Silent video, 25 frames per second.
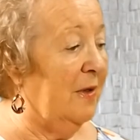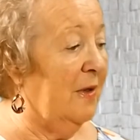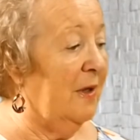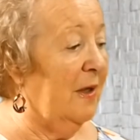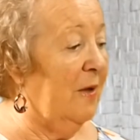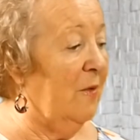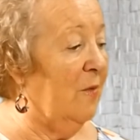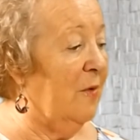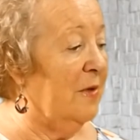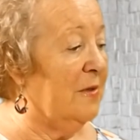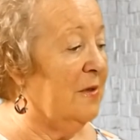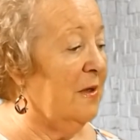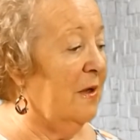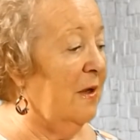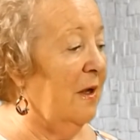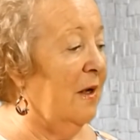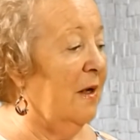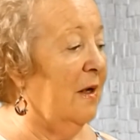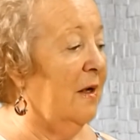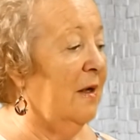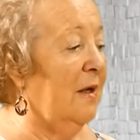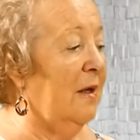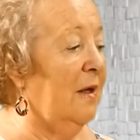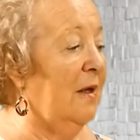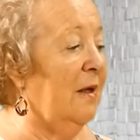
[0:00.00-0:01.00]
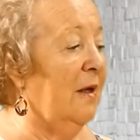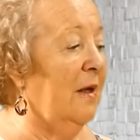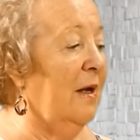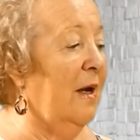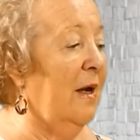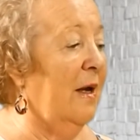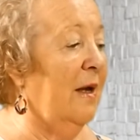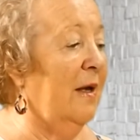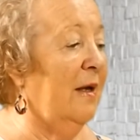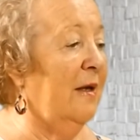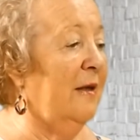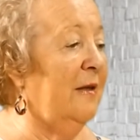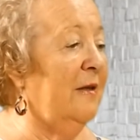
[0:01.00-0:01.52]
it wasn't like
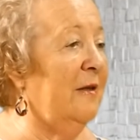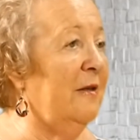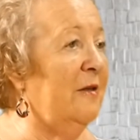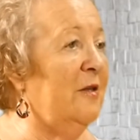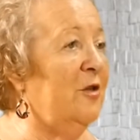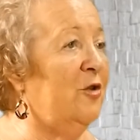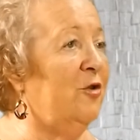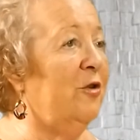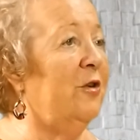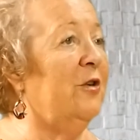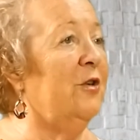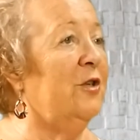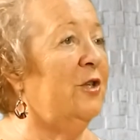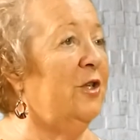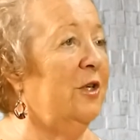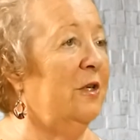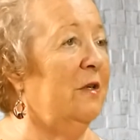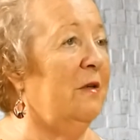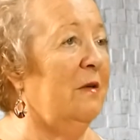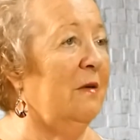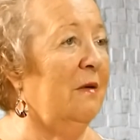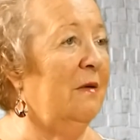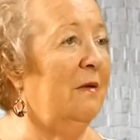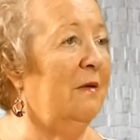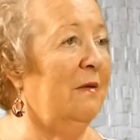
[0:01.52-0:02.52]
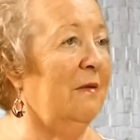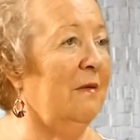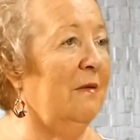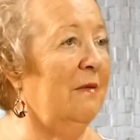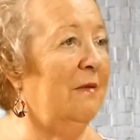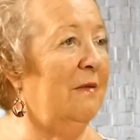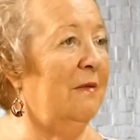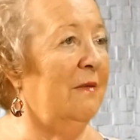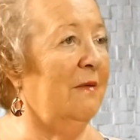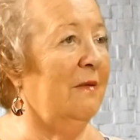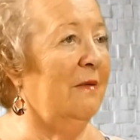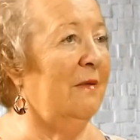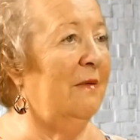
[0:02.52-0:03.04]
a structured.
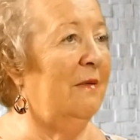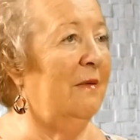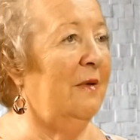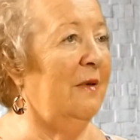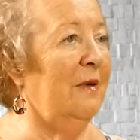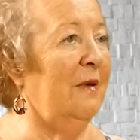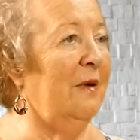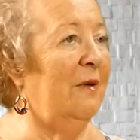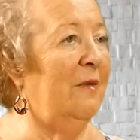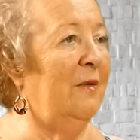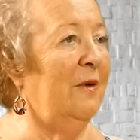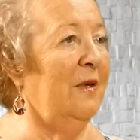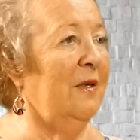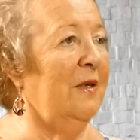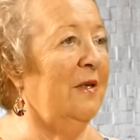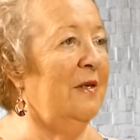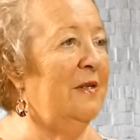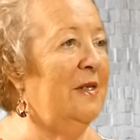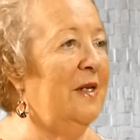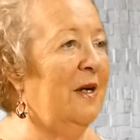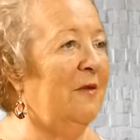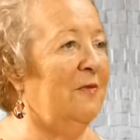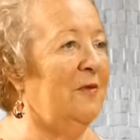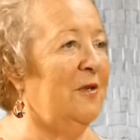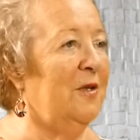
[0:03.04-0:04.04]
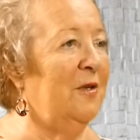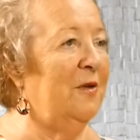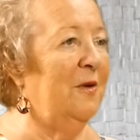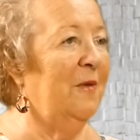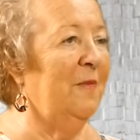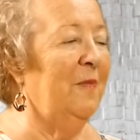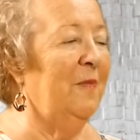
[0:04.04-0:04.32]
You know, you didn't have to...